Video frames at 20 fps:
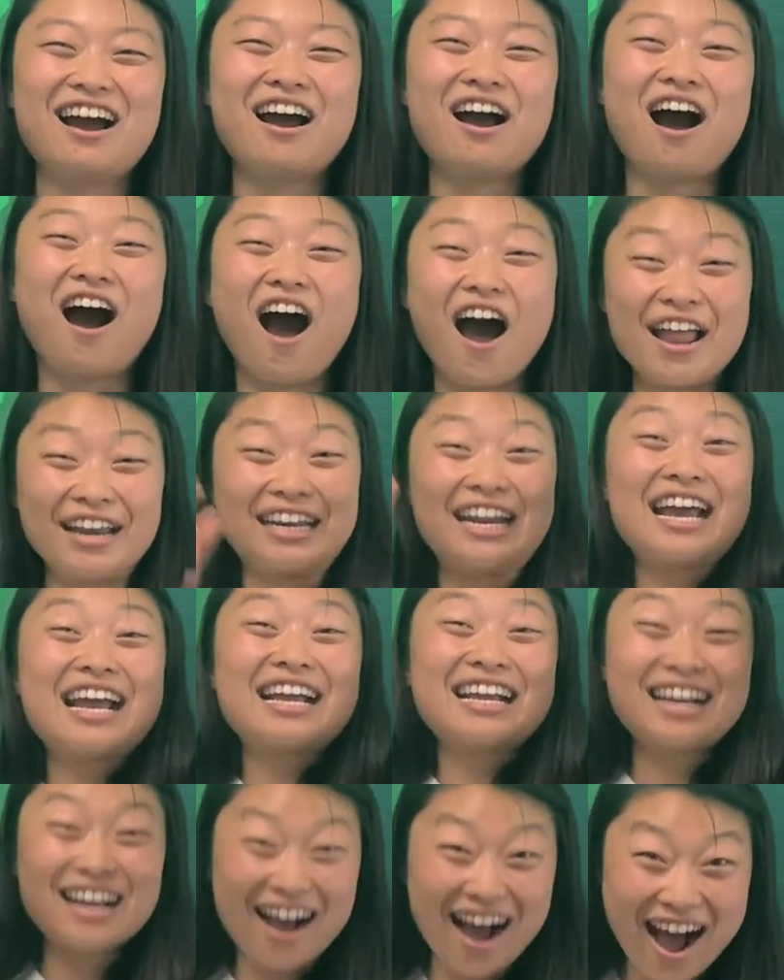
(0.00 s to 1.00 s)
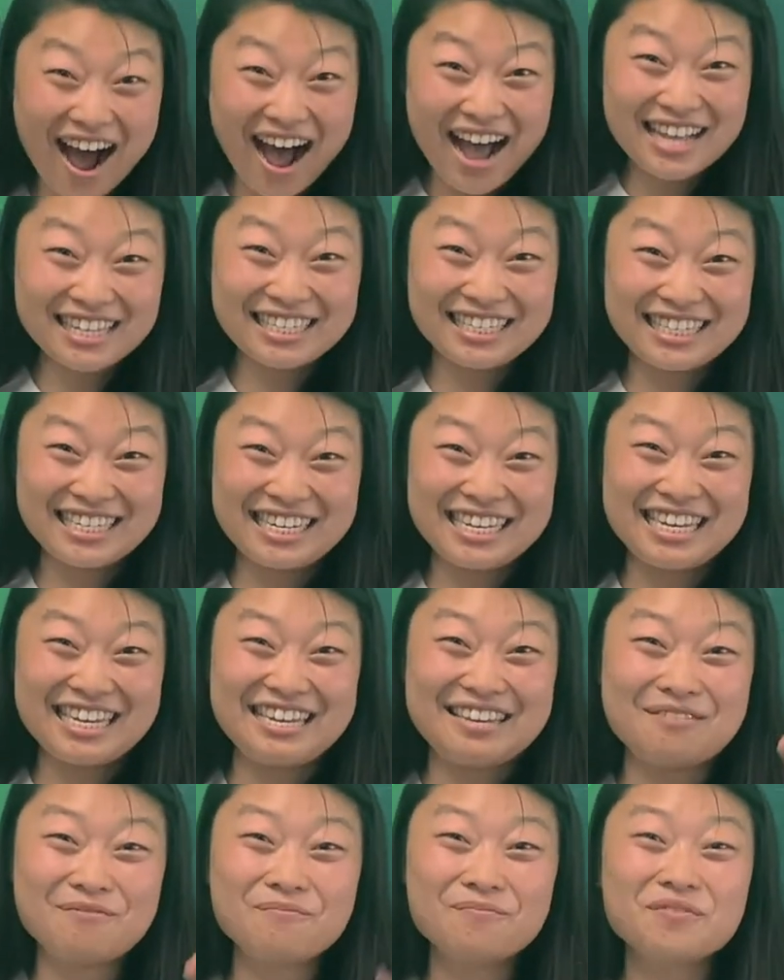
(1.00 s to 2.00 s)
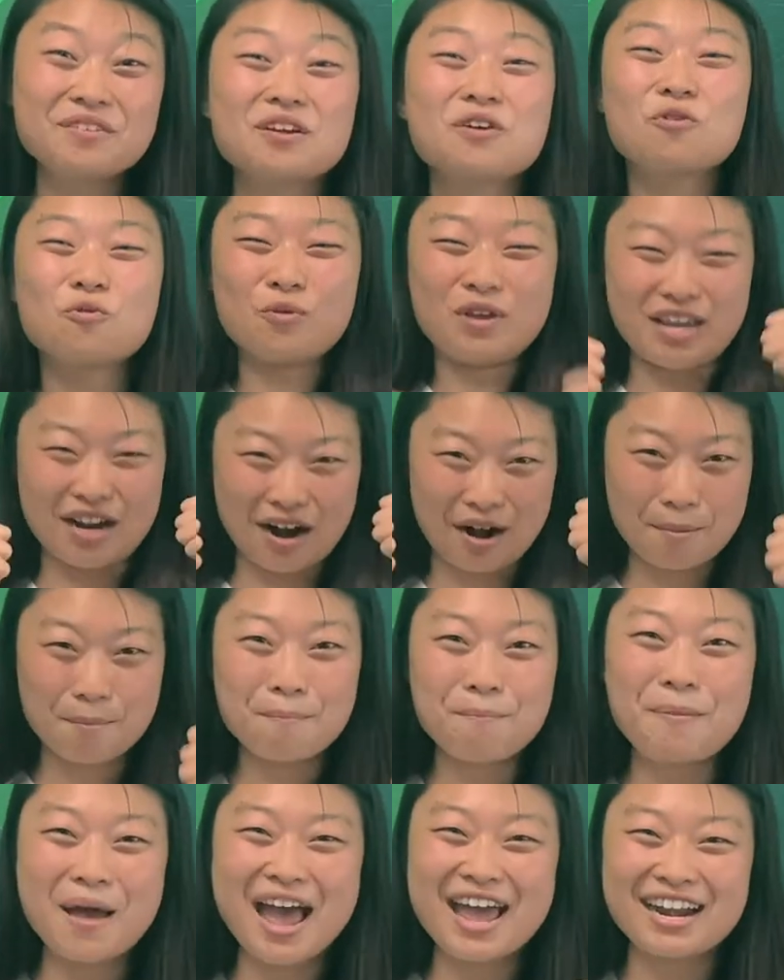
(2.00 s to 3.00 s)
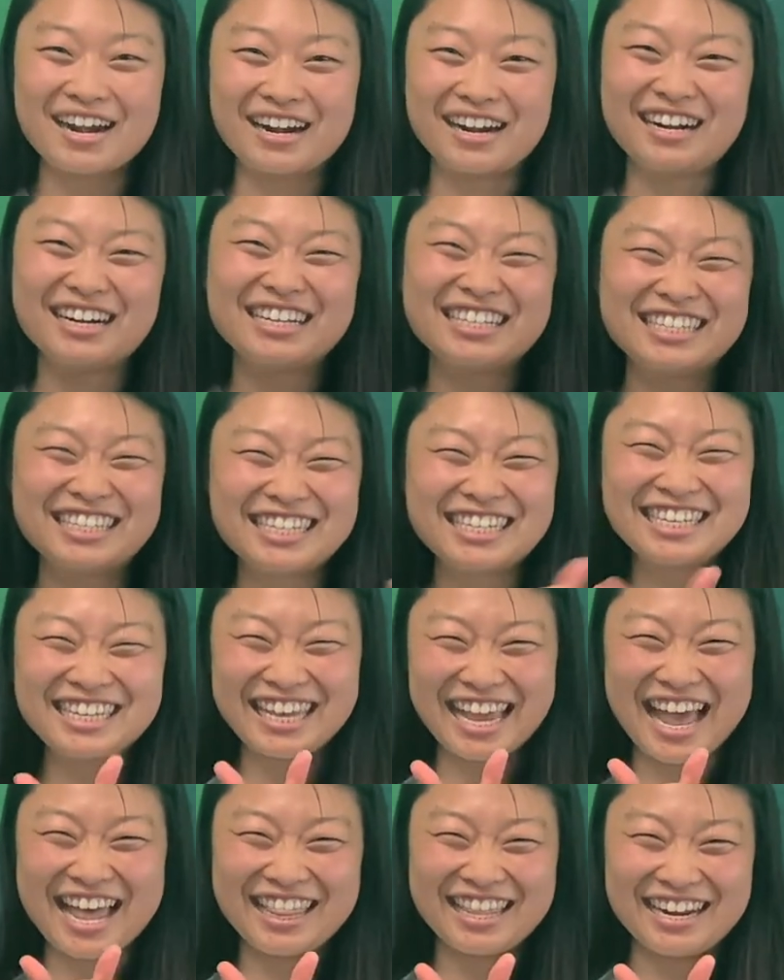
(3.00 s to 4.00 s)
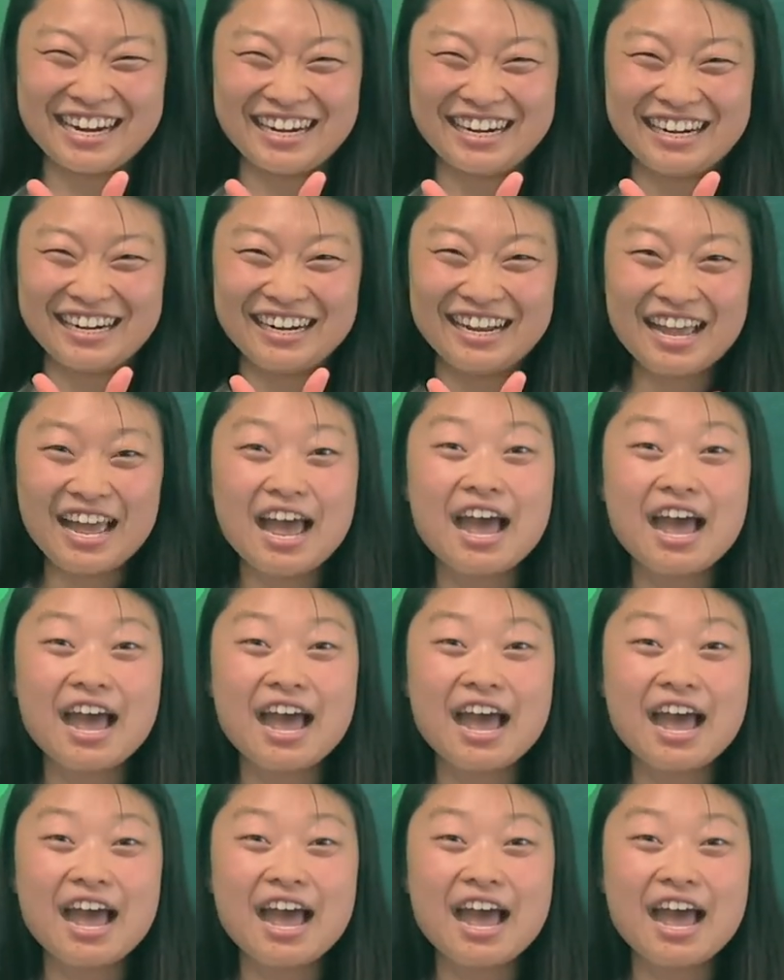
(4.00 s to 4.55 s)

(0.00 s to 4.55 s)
On God's team, we are better together.